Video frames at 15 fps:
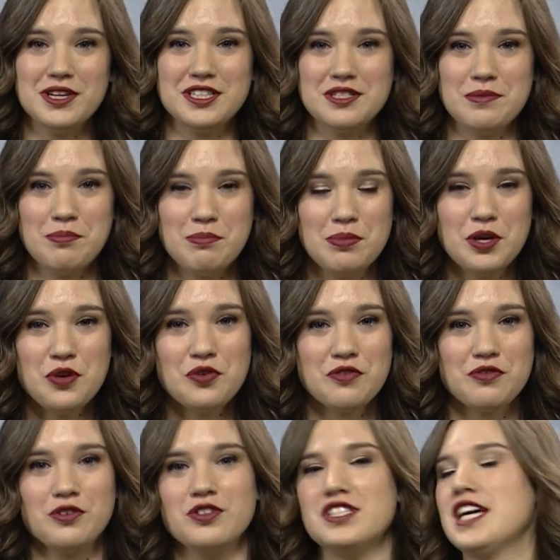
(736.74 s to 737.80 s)
it is a
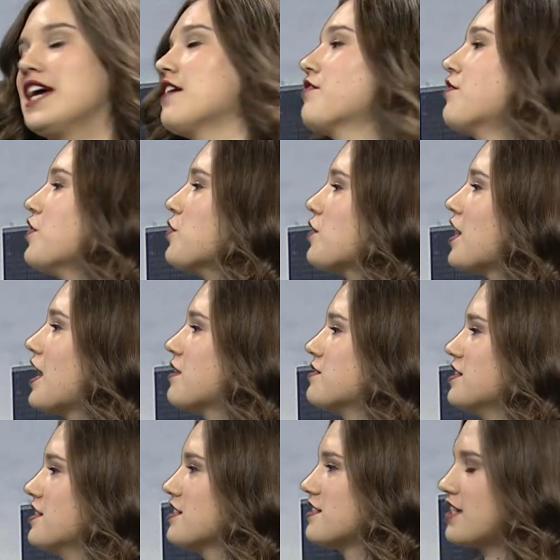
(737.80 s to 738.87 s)
beautiful day. A few clouds
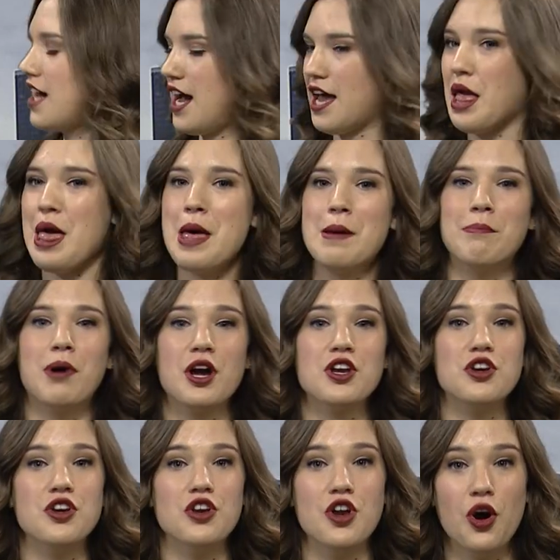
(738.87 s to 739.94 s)
in the sky,
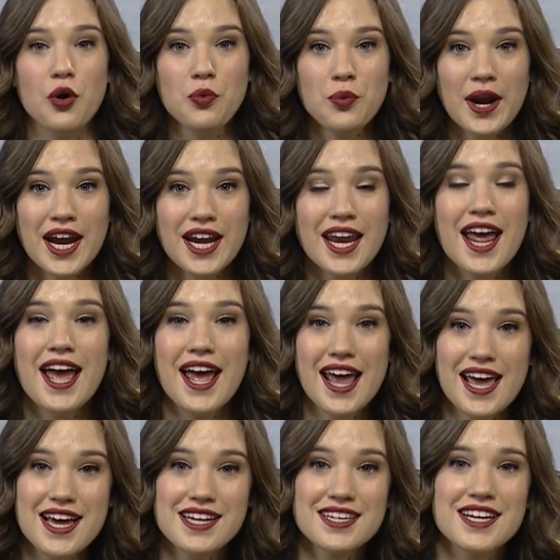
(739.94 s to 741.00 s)
but no rain,
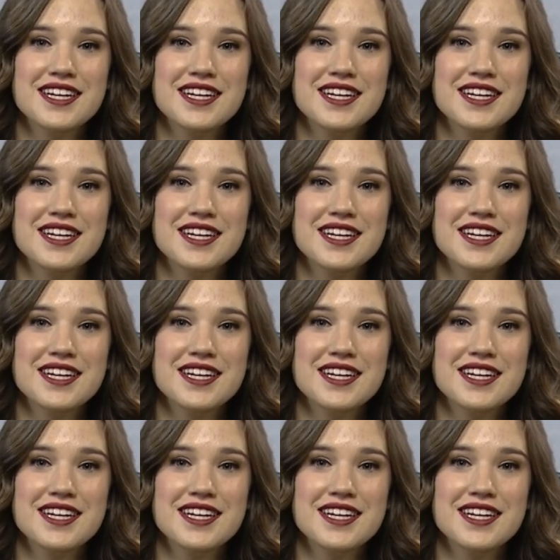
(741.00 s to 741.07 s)
and